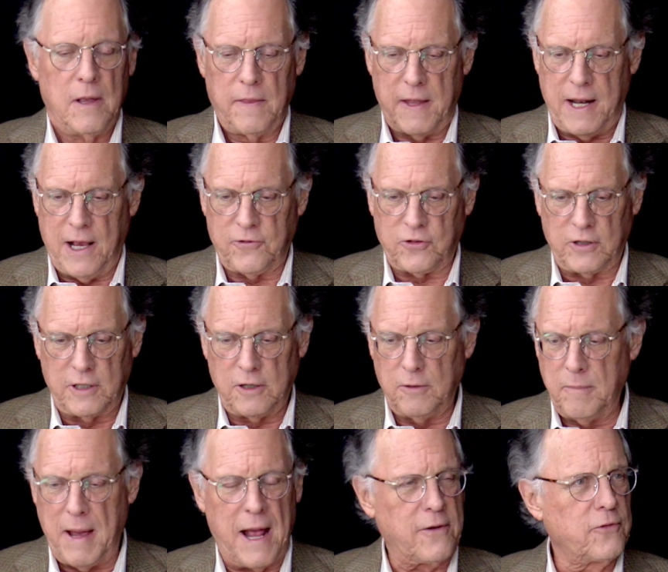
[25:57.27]
that has a little
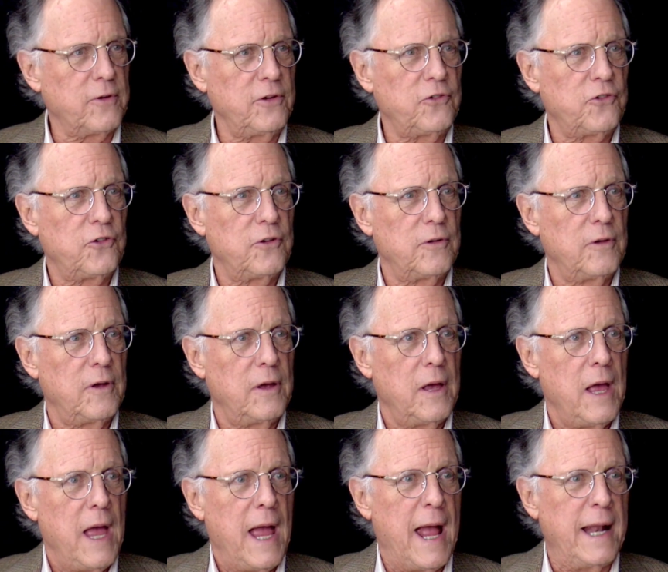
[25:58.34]
mattress
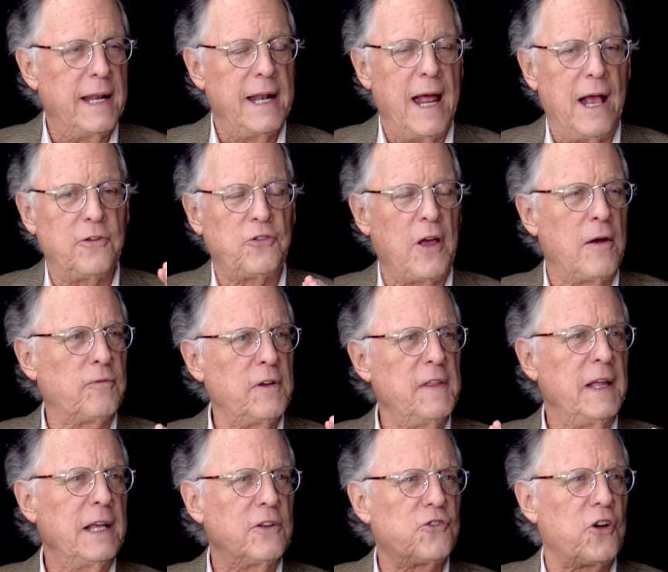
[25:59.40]
and it has everything a